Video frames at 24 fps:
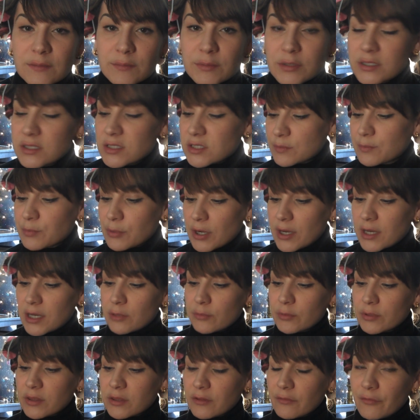I'm going to spray it
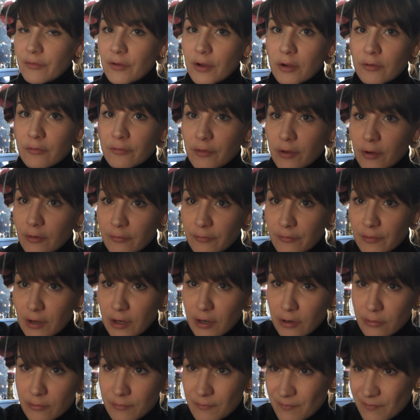with the faux faux
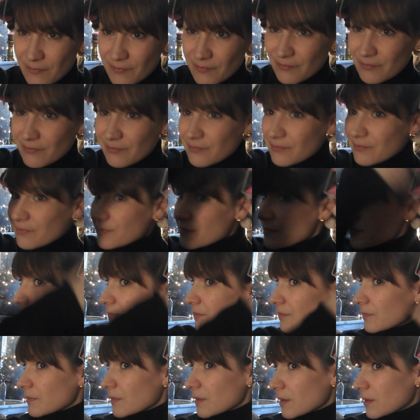
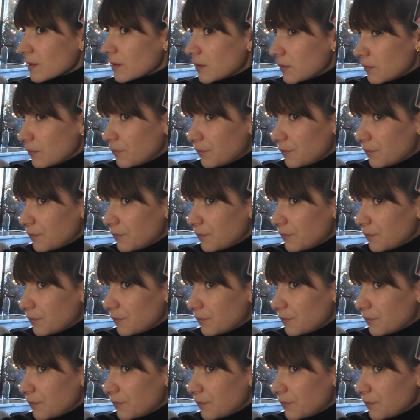faux.